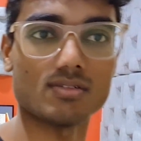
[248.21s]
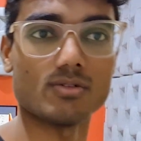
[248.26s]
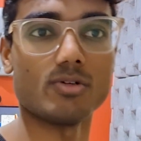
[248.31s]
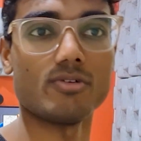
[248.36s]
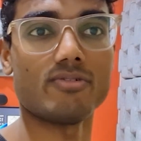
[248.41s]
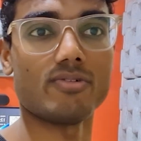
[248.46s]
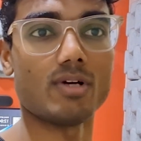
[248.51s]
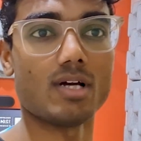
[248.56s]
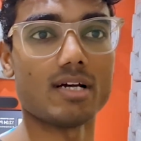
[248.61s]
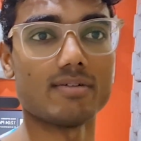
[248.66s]
So
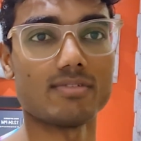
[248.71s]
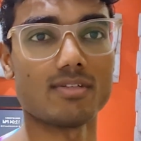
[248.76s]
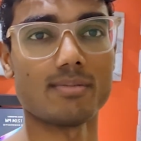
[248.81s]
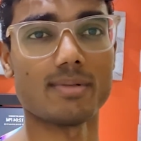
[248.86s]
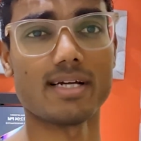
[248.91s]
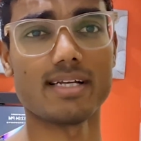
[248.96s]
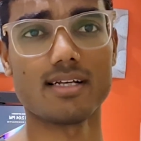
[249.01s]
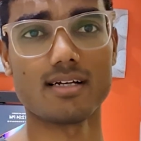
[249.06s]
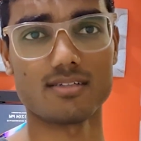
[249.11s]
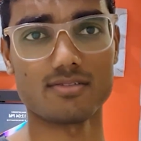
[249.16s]
if you have some
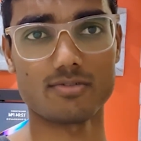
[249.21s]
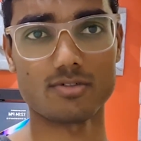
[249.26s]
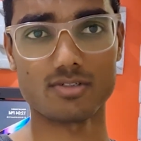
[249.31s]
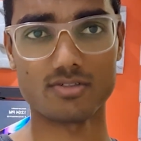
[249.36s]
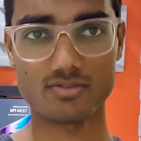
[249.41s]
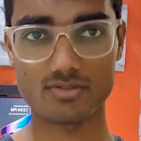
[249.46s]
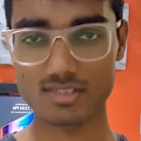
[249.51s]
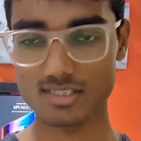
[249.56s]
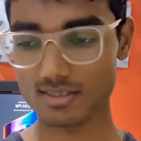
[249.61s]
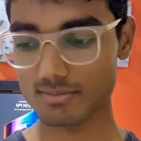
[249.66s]
ideas for
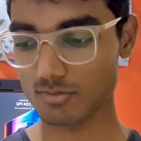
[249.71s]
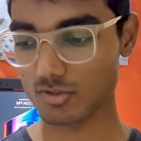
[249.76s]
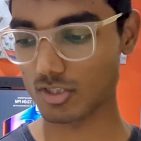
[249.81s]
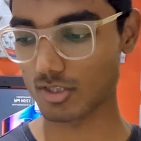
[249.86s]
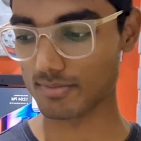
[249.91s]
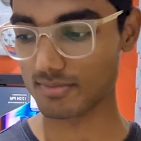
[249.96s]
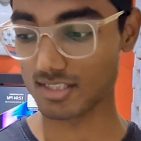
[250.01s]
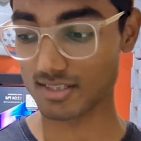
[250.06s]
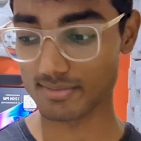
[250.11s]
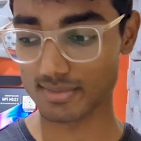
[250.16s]
stream,
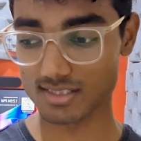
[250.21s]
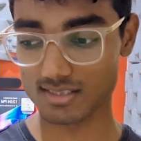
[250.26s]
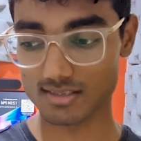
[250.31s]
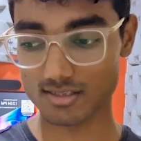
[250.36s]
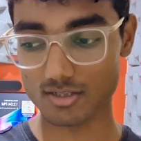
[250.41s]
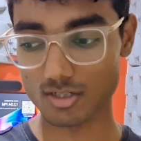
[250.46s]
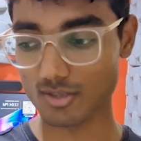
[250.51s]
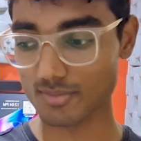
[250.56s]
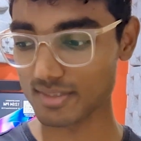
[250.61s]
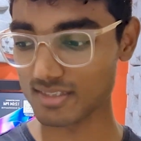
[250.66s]
drop them in
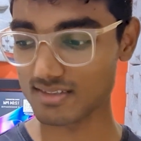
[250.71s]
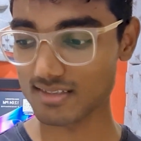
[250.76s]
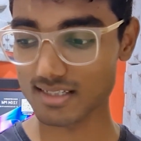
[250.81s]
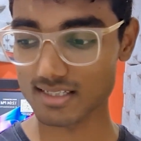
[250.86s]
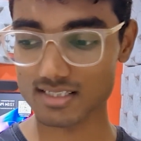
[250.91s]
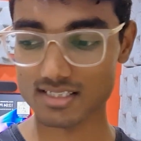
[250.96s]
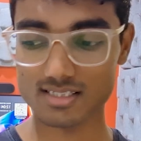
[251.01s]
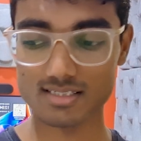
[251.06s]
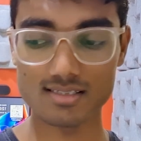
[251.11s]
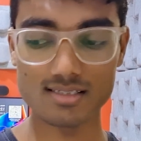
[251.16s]
the comment
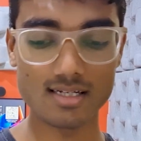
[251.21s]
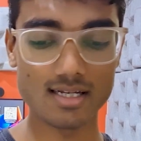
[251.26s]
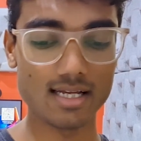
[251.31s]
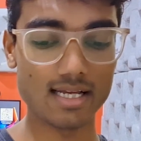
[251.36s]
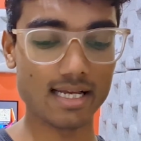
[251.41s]
section.